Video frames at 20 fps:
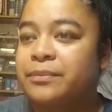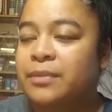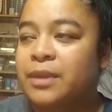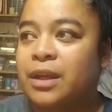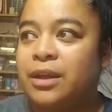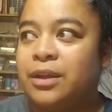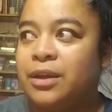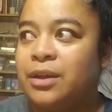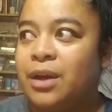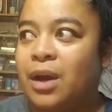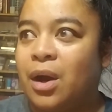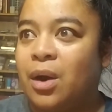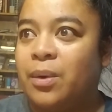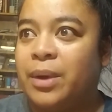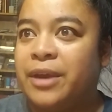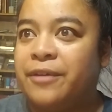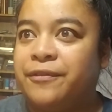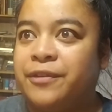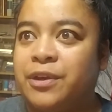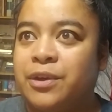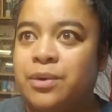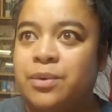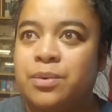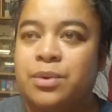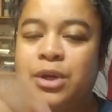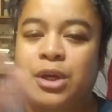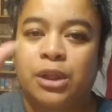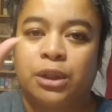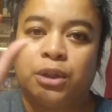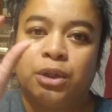If you
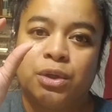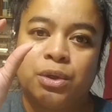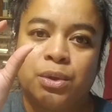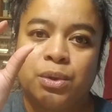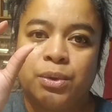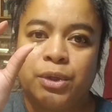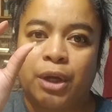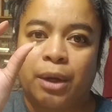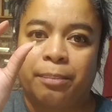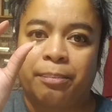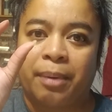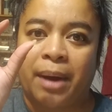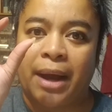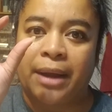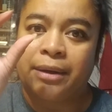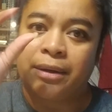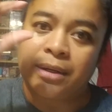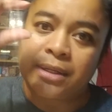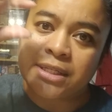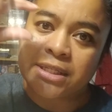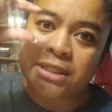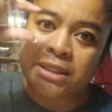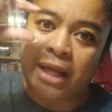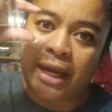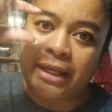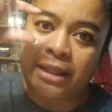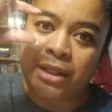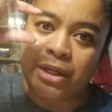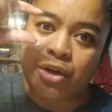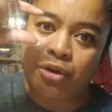glue your button
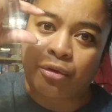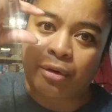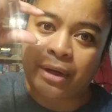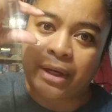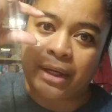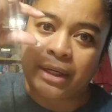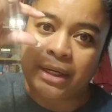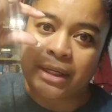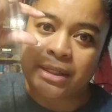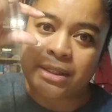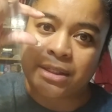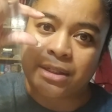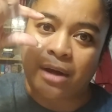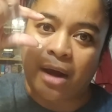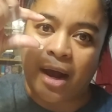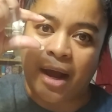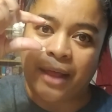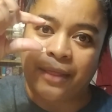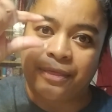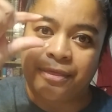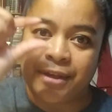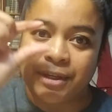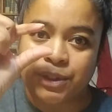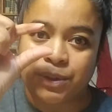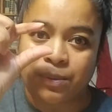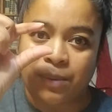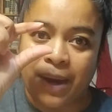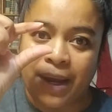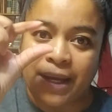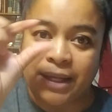slightly crooked, it's not this
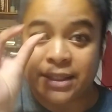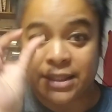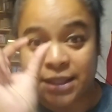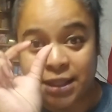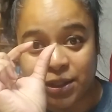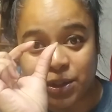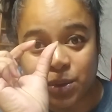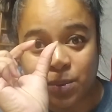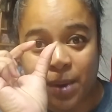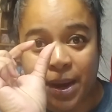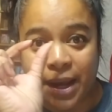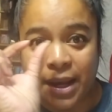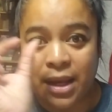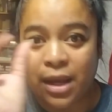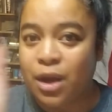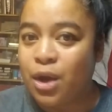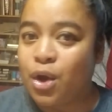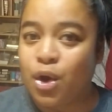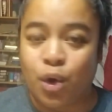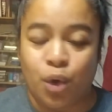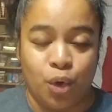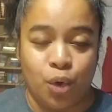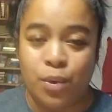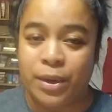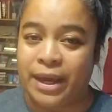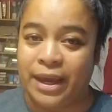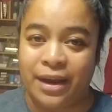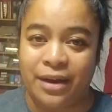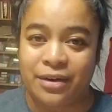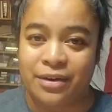way, it's this way, who
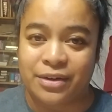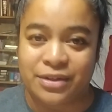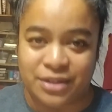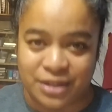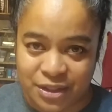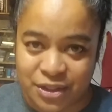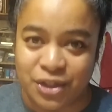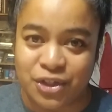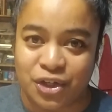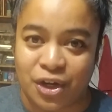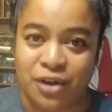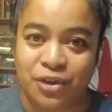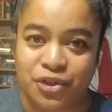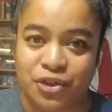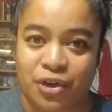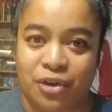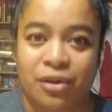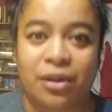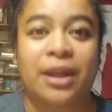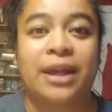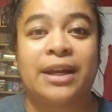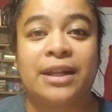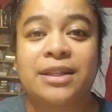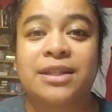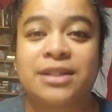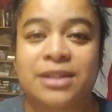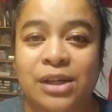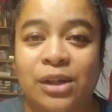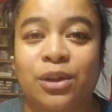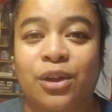cares? It's a junk journal and it
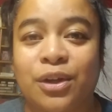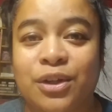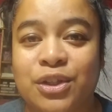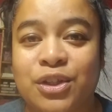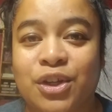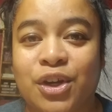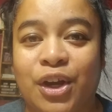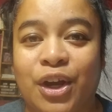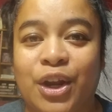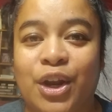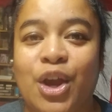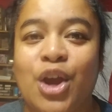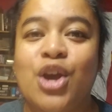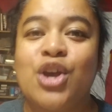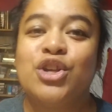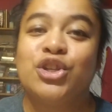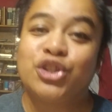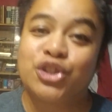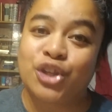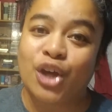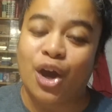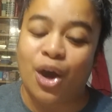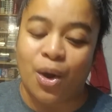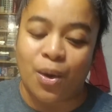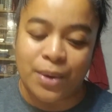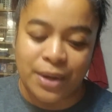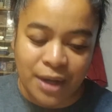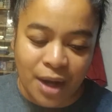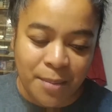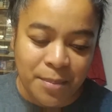still looks good. So
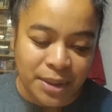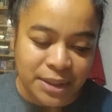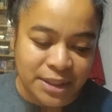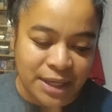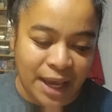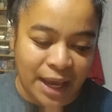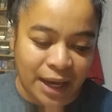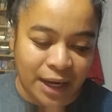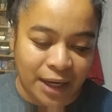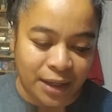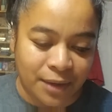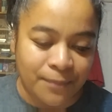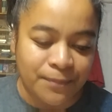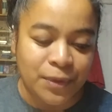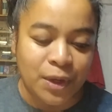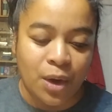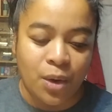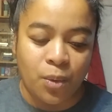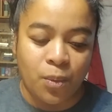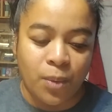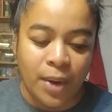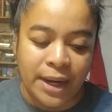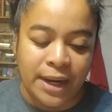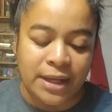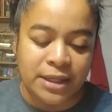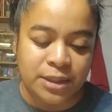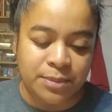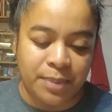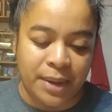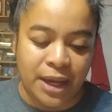number 10, what
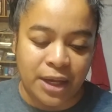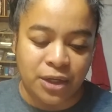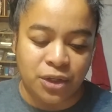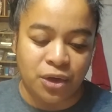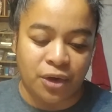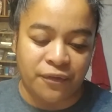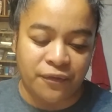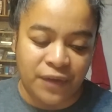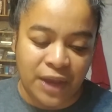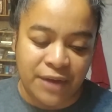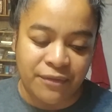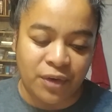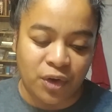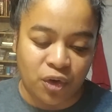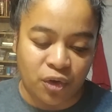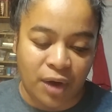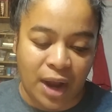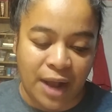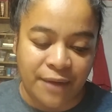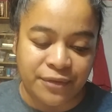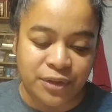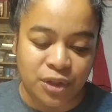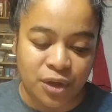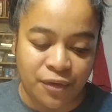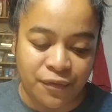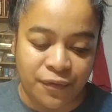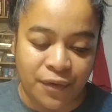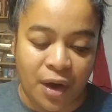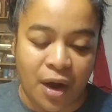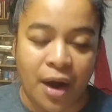has been your favorite craft so
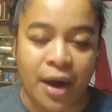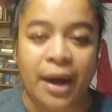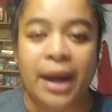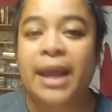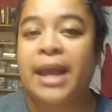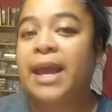far?